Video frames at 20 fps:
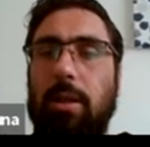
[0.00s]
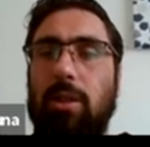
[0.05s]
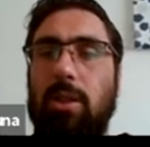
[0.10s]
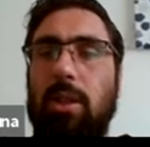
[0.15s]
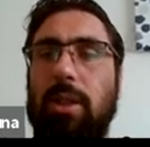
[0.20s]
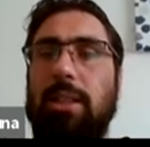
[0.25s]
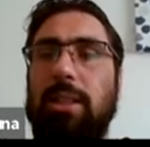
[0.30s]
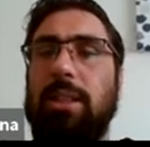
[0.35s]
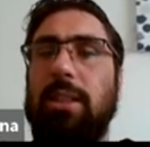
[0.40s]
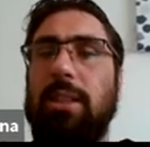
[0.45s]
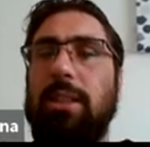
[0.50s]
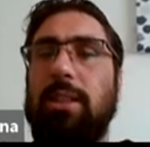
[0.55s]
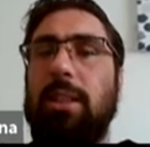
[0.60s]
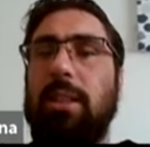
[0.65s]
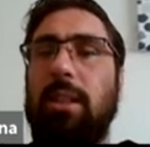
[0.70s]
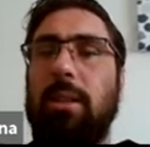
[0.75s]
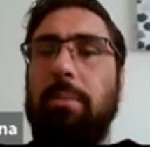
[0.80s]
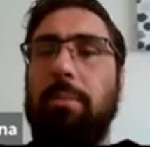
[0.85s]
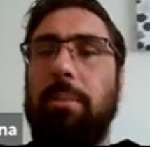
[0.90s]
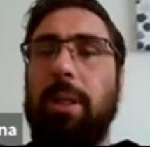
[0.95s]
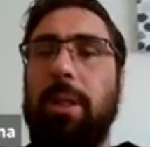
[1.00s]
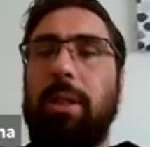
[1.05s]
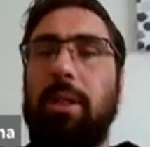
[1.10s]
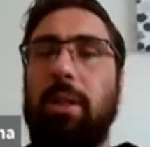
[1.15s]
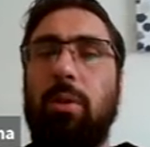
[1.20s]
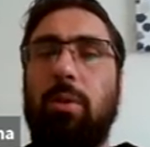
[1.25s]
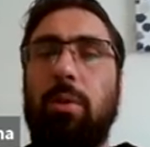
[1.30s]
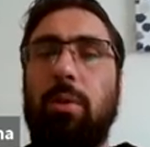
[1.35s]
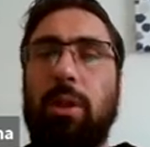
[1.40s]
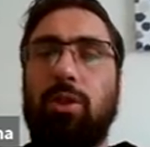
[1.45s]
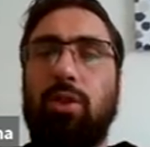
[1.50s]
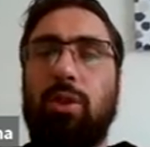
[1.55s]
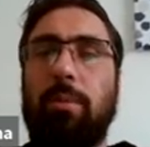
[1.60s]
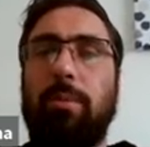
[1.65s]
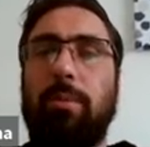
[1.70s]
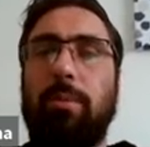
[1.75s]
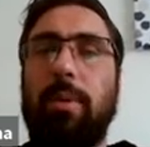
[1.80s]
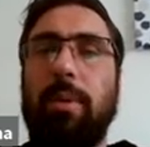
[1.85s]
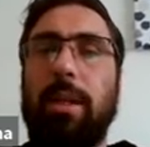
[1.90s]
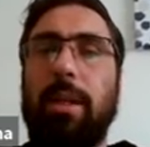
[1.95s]
So this is an opinion
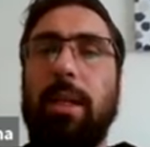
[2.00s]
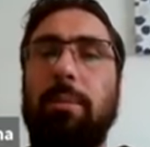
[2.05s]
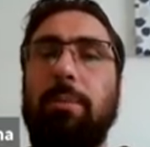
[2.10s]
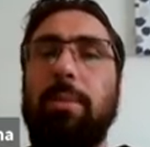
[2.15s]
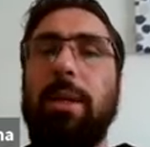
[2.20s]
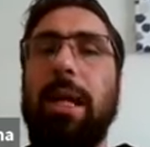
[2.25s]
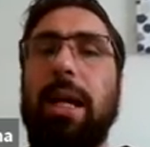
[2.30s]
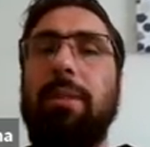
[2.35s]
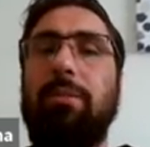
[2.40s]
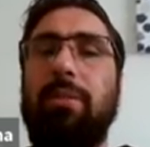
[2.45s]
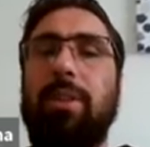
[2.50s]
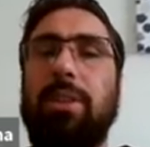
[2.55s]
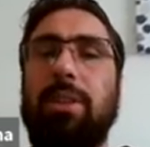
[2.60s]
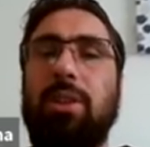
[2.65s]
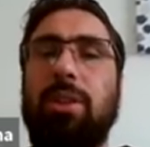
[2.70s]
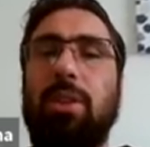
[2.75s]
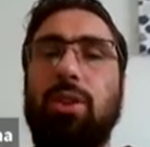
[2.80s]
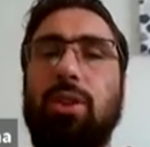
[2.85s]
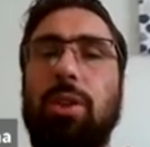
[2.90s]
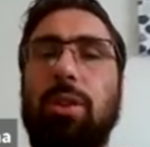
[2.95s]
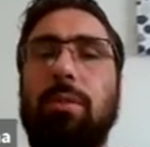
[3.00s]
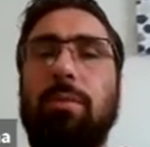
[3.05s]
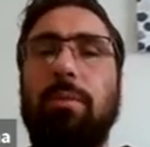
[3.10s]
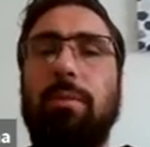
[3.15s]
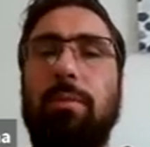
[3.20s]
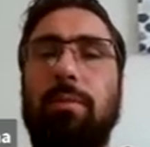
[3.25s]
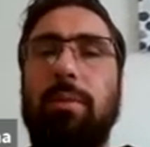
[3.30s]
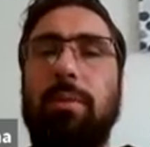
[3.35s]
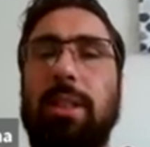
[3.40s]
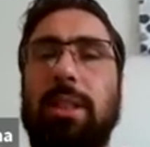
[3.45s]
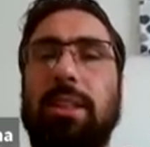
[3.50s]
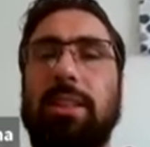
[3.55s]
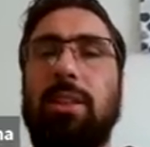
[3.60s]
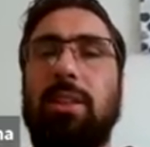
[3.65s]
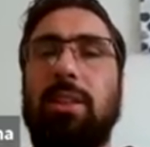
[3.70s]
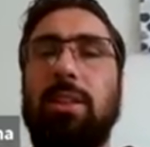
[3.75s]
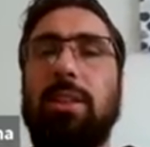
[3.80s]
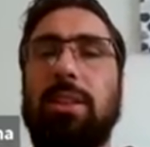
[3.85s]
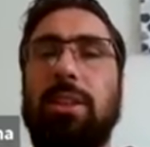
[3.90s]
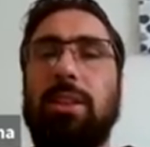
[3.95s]
question. Then we have discussion.
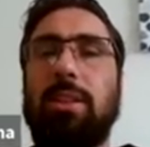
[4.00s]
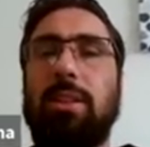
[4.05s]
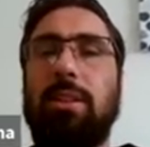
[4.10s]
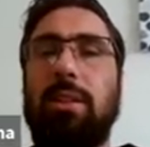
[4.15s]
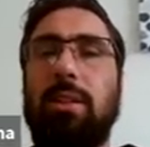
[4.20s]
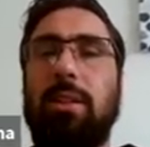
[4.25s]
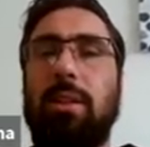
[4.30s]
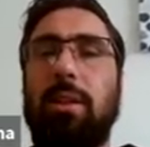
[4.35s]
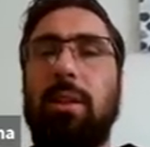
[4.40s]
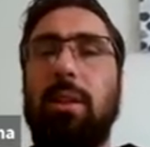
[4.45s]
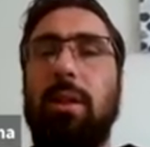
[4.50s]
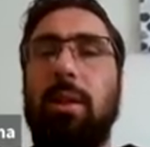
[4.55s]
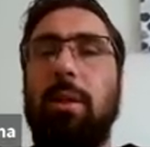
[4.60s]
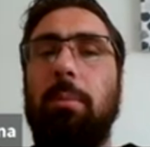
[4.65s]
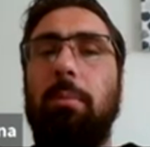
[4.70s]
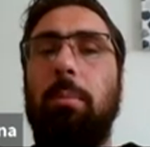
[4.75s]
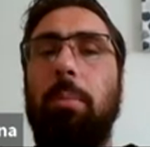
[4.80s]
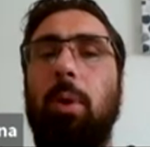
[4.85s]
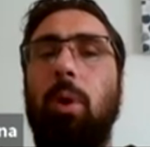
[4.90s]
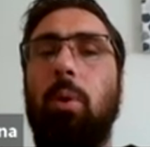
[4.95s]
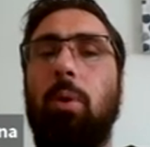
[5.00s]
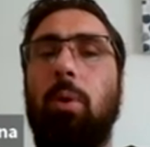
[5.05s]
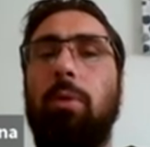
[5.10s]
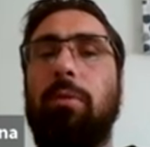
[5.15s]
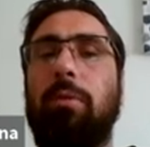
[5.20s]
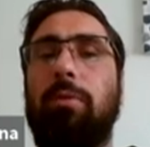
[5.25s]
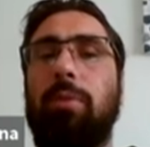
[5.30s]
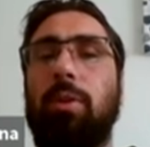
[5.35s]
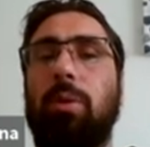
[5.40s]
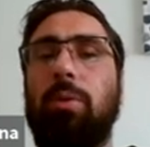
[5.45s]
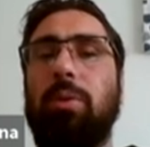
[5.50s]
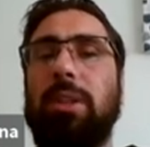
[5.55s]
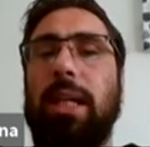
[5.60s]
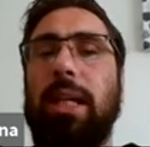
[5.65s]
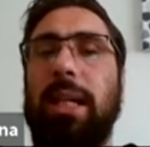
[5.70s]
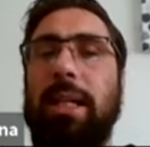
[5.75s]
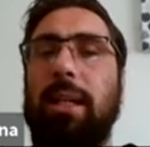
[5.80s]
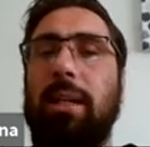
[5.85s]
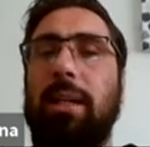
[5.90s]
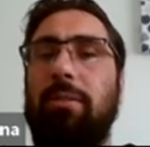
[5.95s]
Discuss both
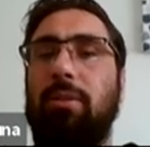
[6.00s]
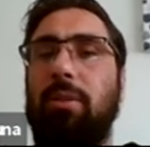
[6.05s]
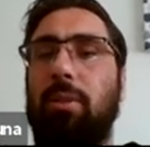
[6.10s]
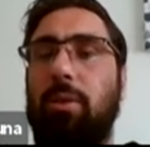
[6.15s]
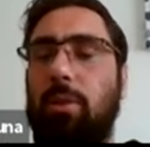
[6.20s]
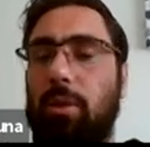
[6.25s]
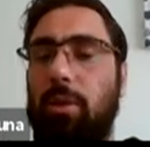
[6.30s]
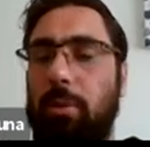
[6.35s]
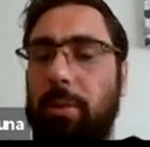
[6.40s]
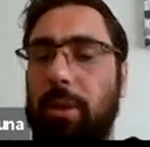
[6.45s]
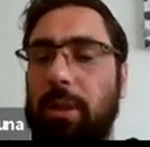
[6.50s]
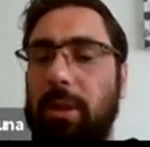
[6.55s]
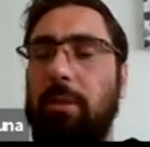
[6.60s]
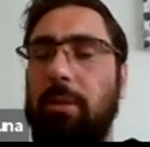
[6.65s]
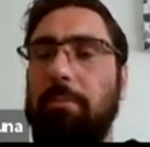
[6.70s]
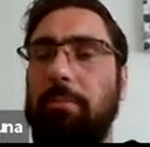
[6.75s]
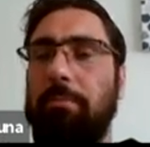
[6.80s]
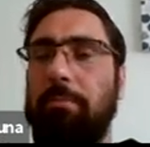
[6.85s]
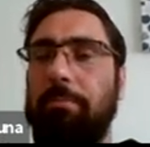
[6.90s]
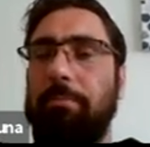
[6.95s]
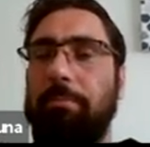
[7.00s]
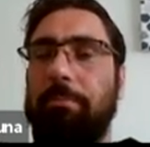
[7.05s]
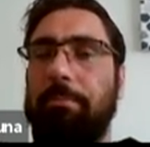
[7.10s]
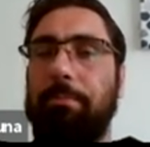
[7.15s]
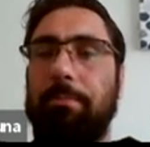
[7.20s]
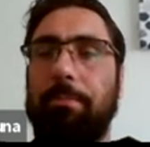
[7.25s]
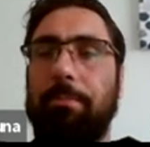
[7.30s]
views and give your own opinion.